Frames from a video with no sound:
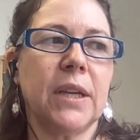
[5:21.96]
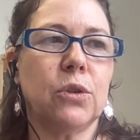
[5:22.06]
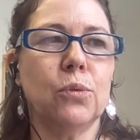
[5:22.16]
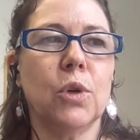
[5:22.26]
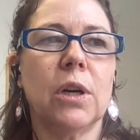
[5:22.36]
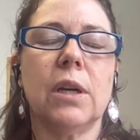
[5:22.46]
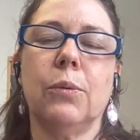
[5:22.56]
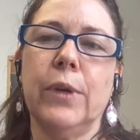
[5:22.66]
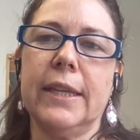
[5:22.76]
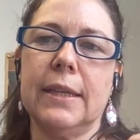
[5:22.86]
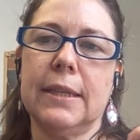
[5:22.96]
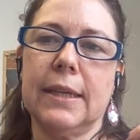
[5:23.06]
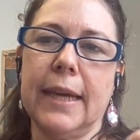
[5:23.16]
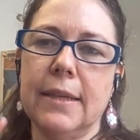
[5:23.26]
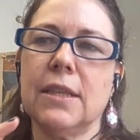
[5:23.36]
to work with
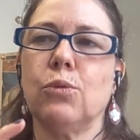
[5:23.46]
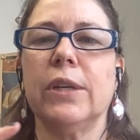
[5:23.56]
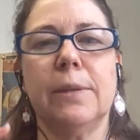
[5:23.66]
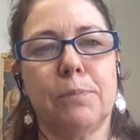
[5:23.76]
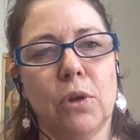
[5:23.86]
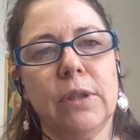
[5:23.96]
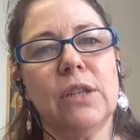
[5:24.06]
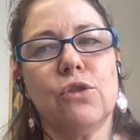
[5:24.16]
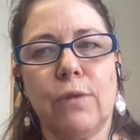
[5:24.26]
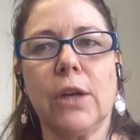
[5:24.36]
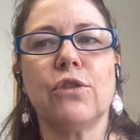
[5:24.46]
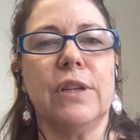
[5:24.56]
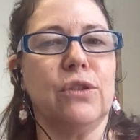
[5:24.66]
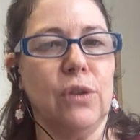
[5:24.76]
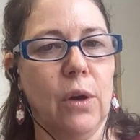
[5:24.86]
cases where the protein structure
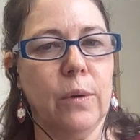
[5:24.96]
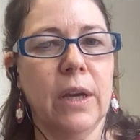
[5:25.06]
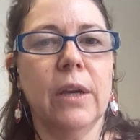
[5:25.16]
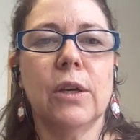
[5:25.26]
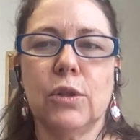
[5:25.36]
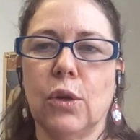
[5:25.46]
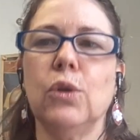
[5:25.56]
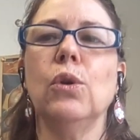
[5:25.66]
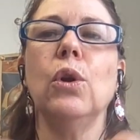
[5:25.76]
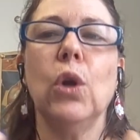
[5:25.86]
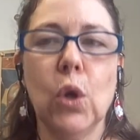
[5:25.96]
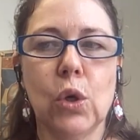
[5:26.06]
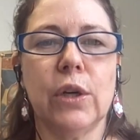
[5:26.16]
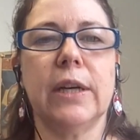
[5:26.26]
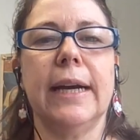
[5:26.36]
is known. So you
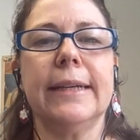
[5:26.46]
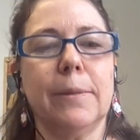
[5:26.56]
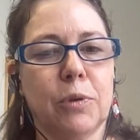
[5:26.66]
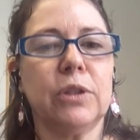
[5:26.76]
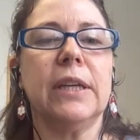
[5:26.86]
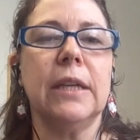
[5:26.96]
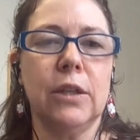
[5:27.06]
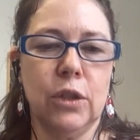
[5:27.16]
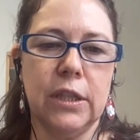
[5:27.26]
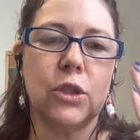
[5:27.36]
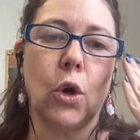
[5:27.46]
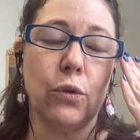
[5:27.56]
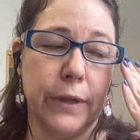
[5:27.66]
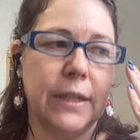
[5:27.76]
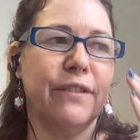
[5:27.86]
look at the protein and it's
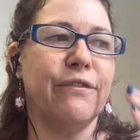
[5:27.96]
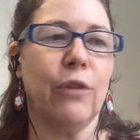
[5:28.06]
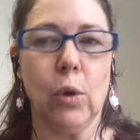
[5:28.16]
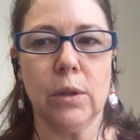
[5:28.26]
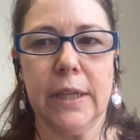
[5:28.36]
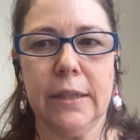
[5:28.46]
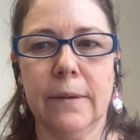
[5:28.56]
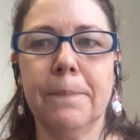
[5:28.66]
already folded.